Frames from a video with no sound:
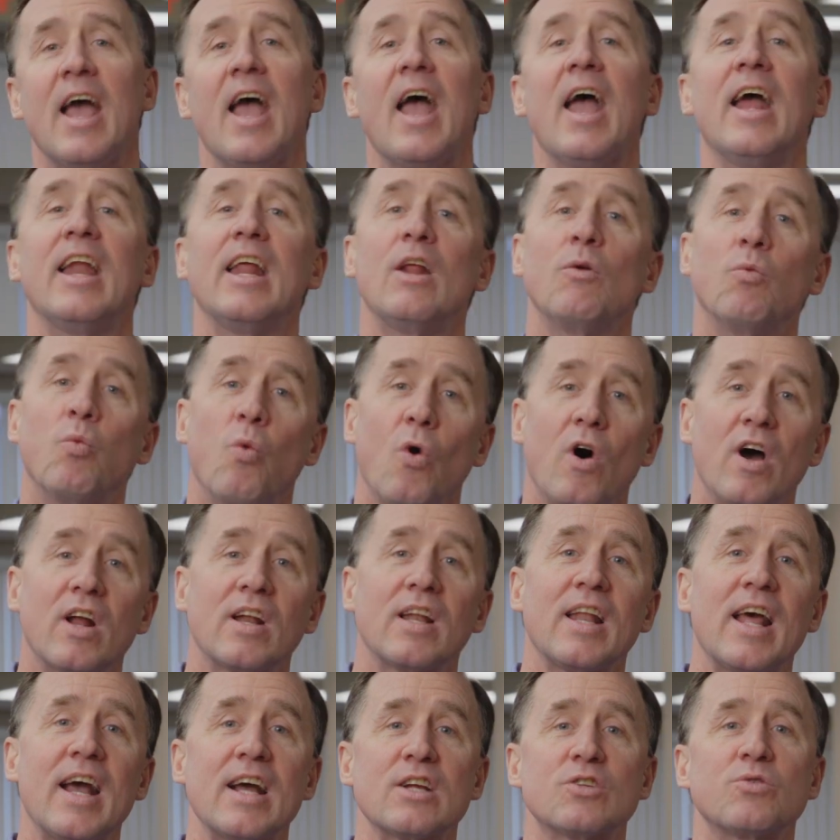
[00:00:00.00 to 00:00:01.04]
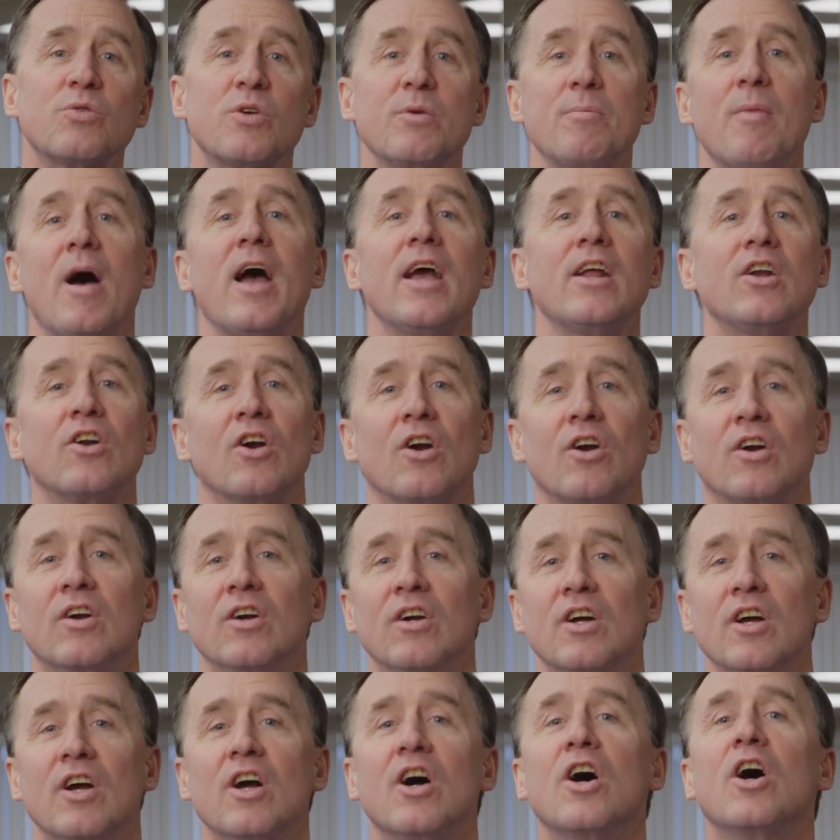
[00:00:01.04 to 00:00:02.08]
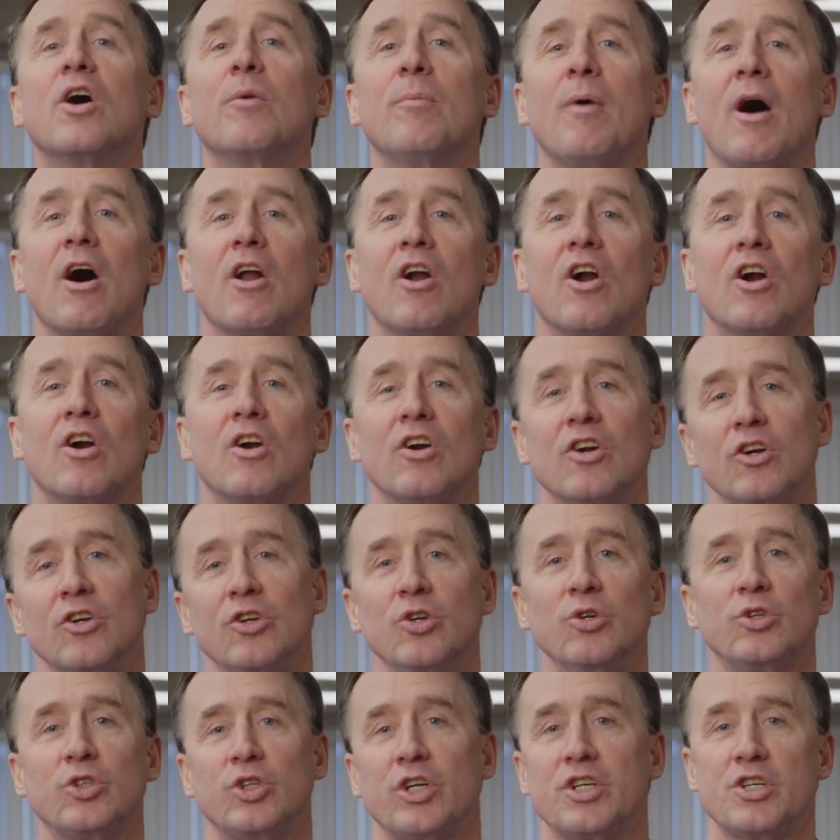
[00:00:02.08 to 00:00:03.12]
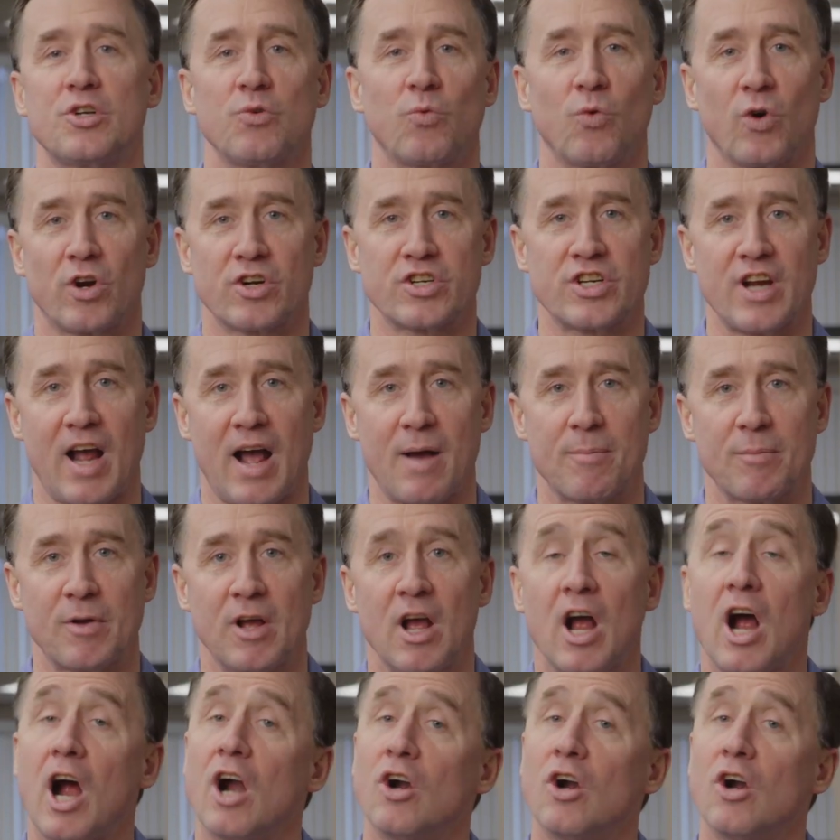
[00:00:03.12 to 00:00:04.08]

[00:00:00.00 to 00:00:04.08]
And then one last reminder, about our nutrition workshop.